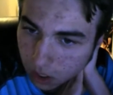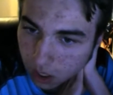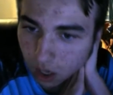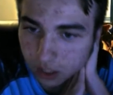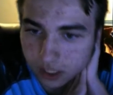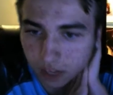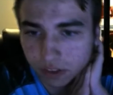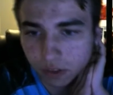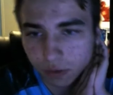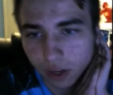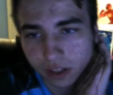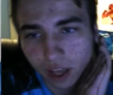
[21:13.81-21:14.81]
Us having to
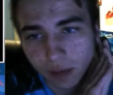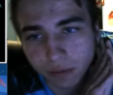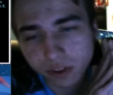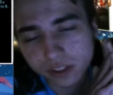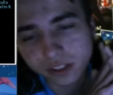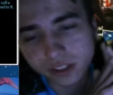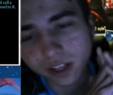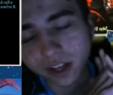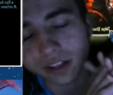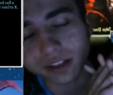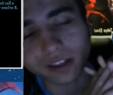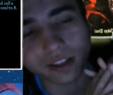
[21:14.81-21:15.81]
ride the Emerus and
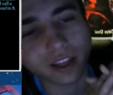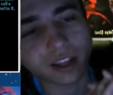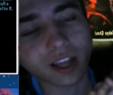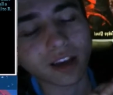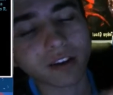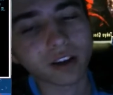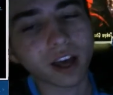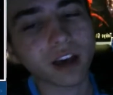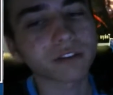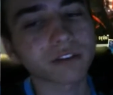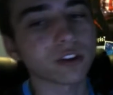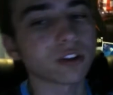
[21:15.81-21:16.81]
not get our
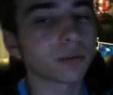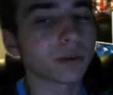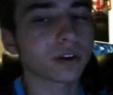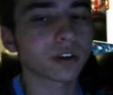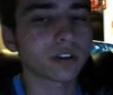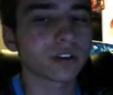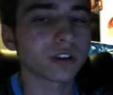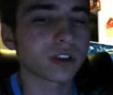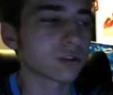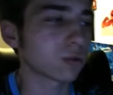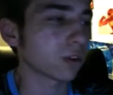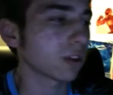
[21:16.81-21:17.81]
Alpha early marker
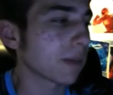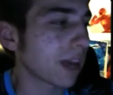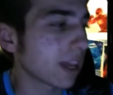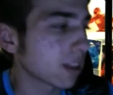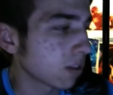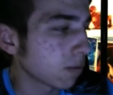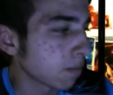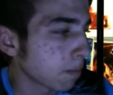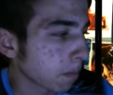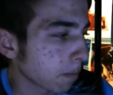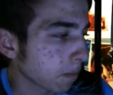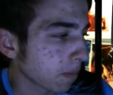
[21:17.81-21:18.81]
is really bad.
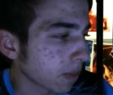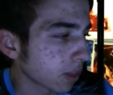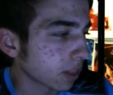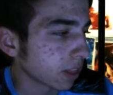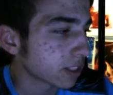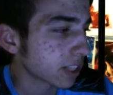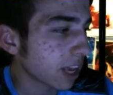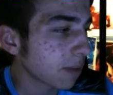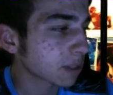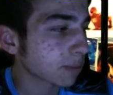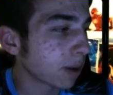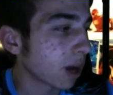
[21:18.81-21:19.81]
This game
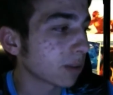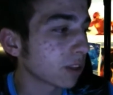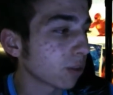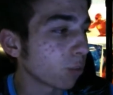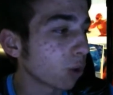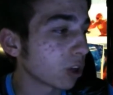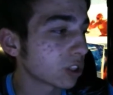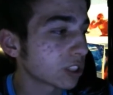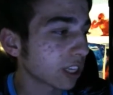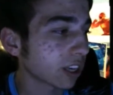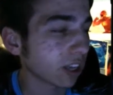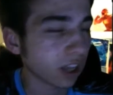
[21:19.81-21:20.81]
is probably the worst it
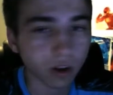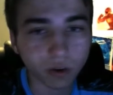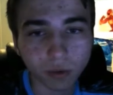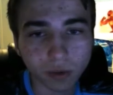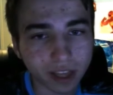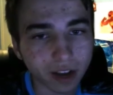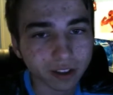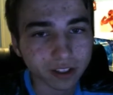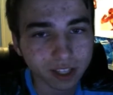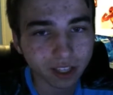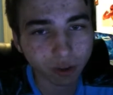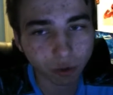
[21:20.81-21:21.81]
can go without us
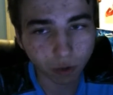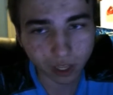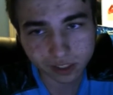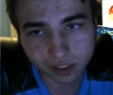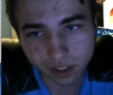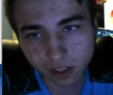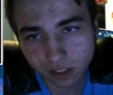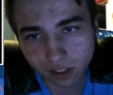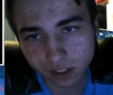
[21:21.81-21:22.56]
getting grade stuck.